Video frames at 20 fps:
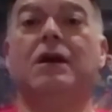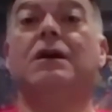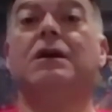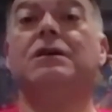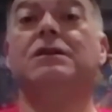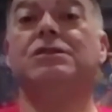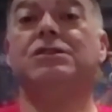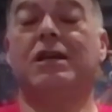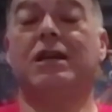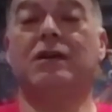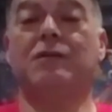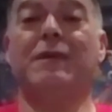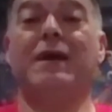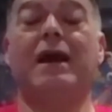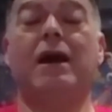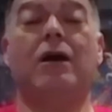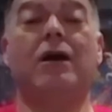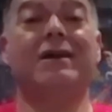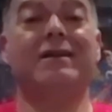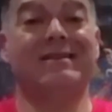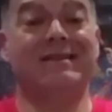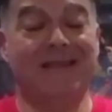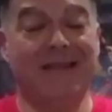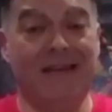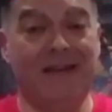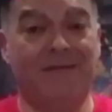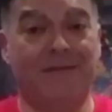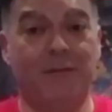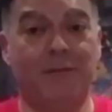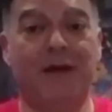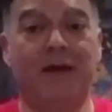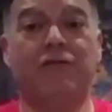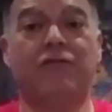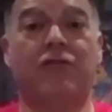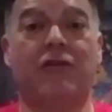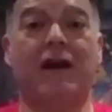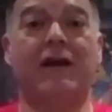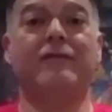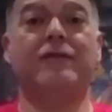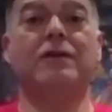Check me out at D4B
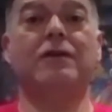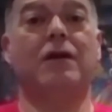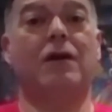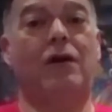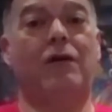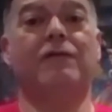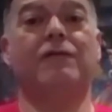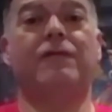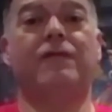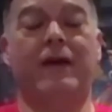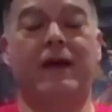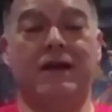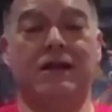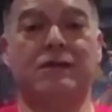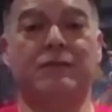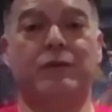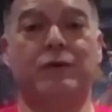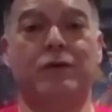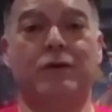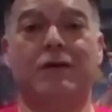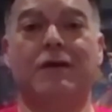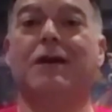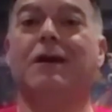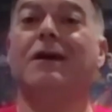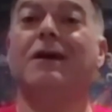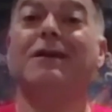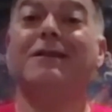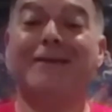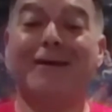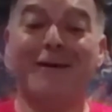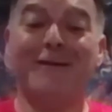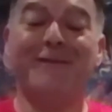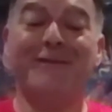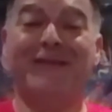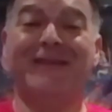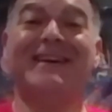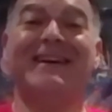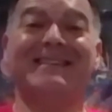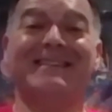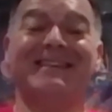Travel on Facebook. Don't
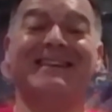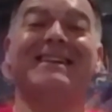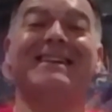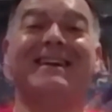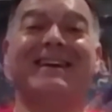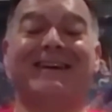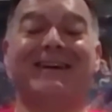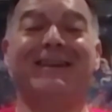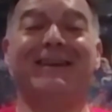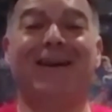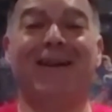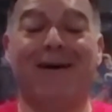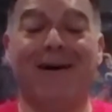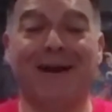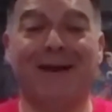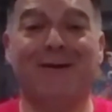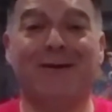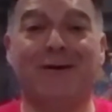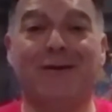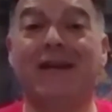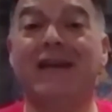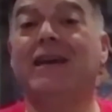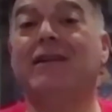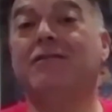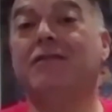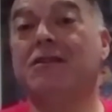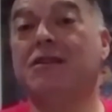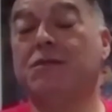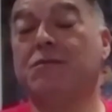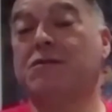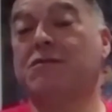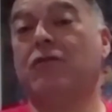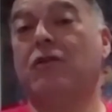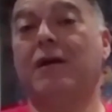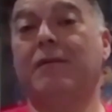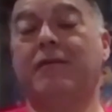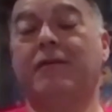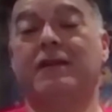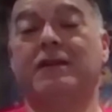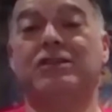forget to click and like on here and
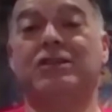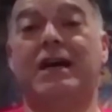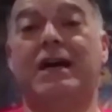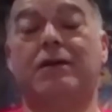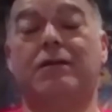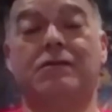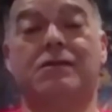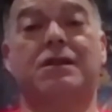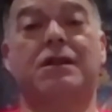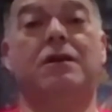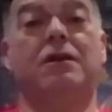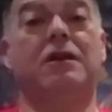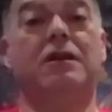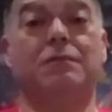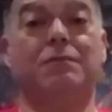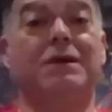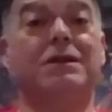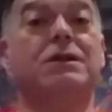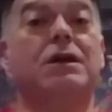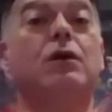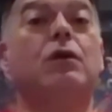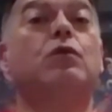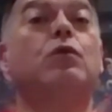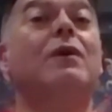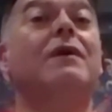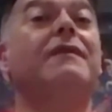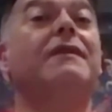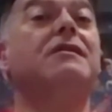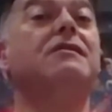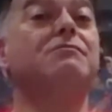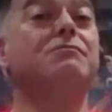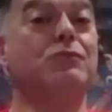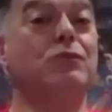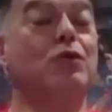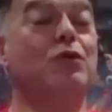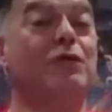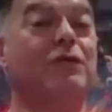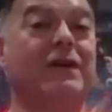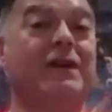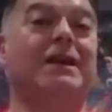subscribe to the channel so you can be told when there's
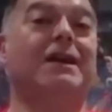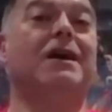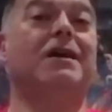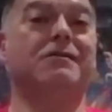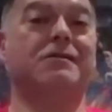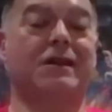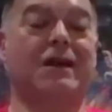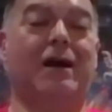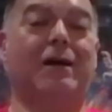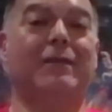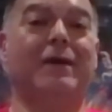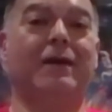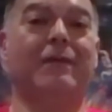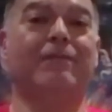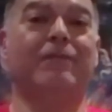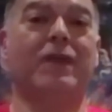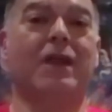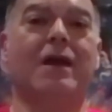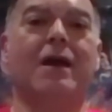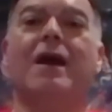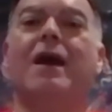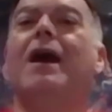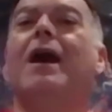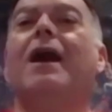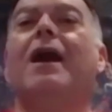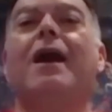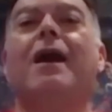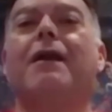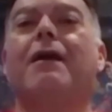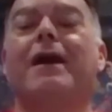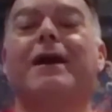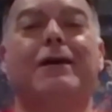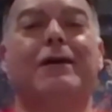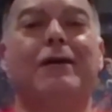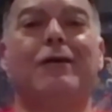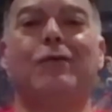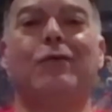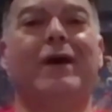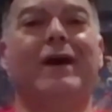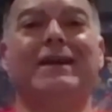more videos coming. And I
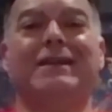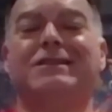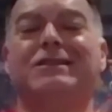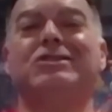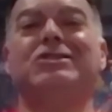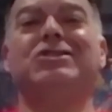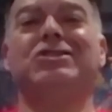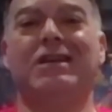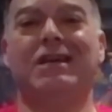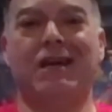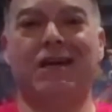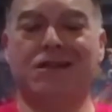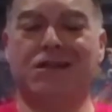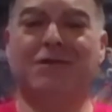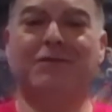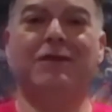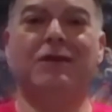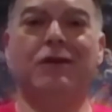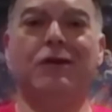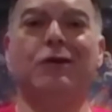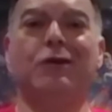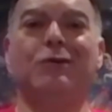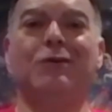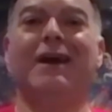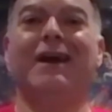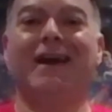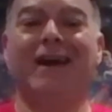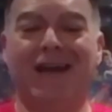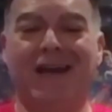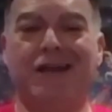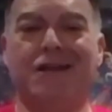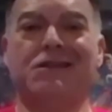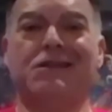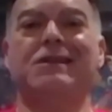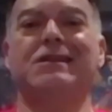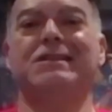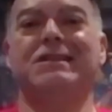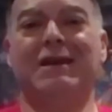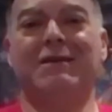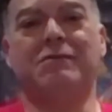can't wait to share some new
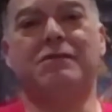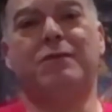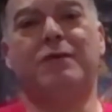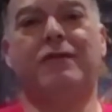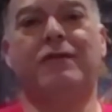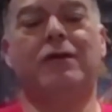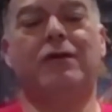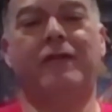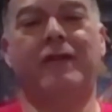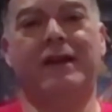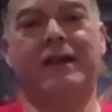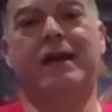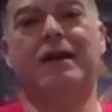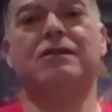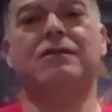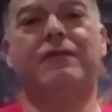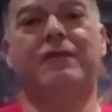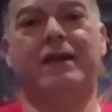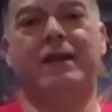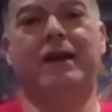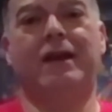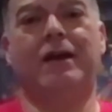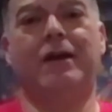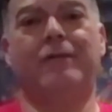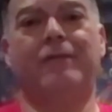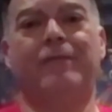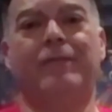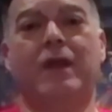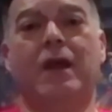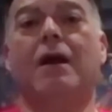hints and tips with you on the next video.